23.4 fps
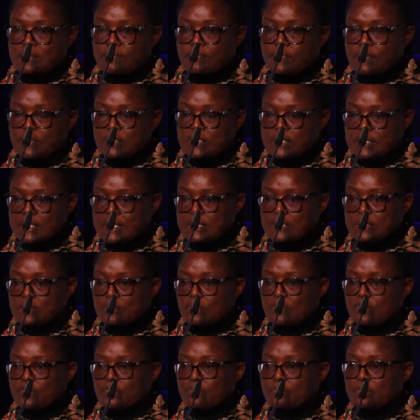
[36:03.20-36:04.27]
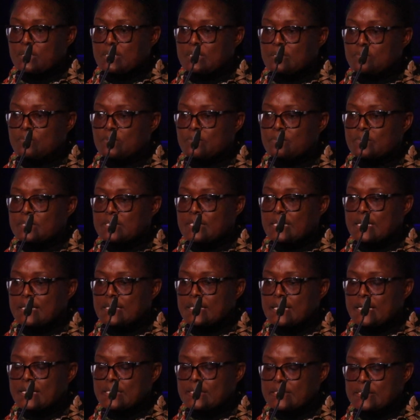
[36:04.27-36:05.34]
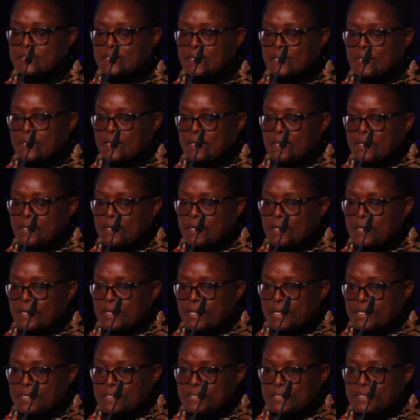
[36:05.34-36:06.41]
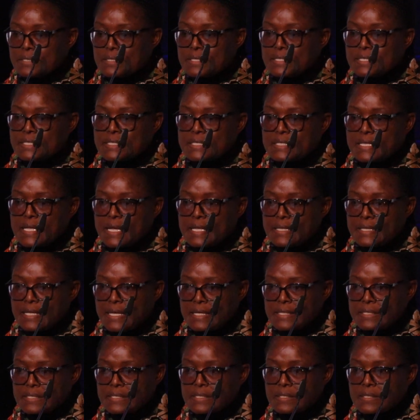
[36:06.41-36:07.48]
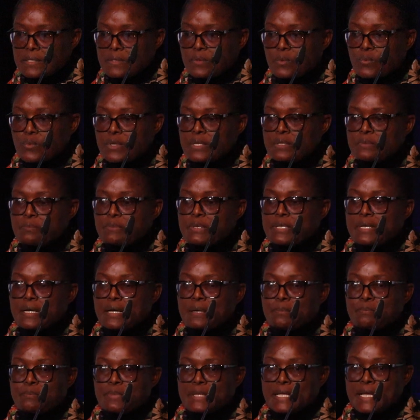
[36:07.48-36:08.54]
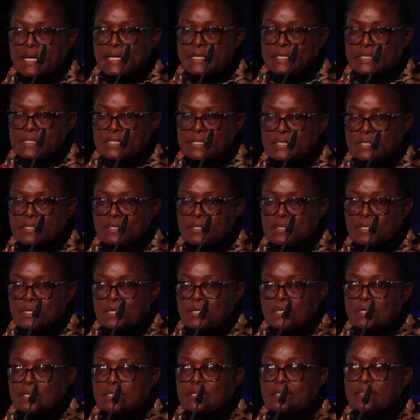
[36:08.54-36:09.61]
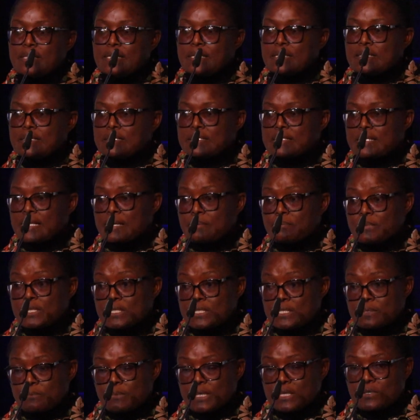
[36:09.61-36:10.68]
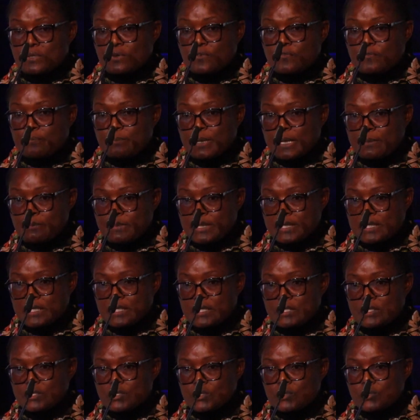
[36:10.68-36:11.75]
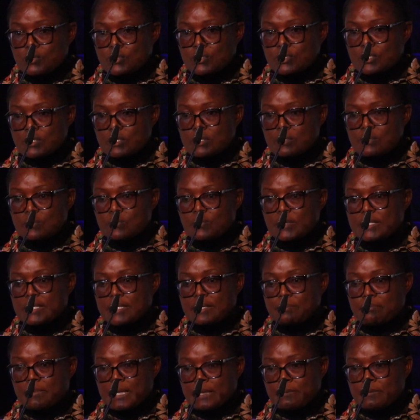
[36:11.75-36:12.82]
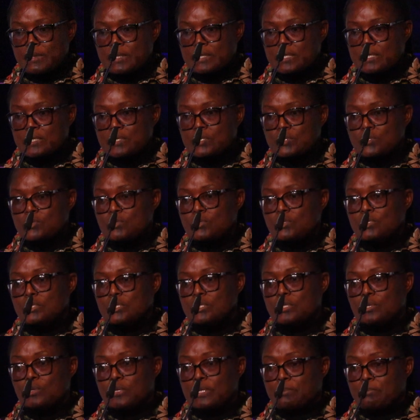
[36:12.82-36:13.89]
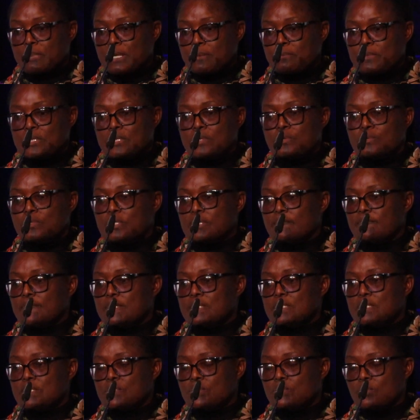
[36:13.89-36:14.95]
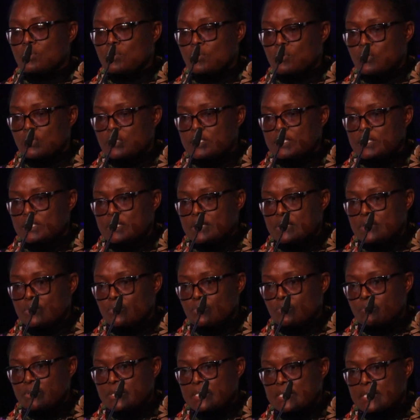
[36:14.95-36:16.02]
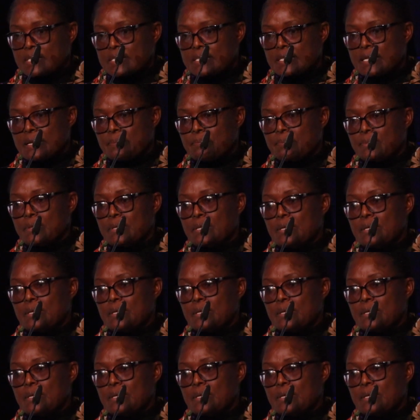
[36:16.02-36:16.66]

4 sets of minimum standards, and these standards will be applied in the establishment of public institution. When a public institution or a public university or college is to be set up,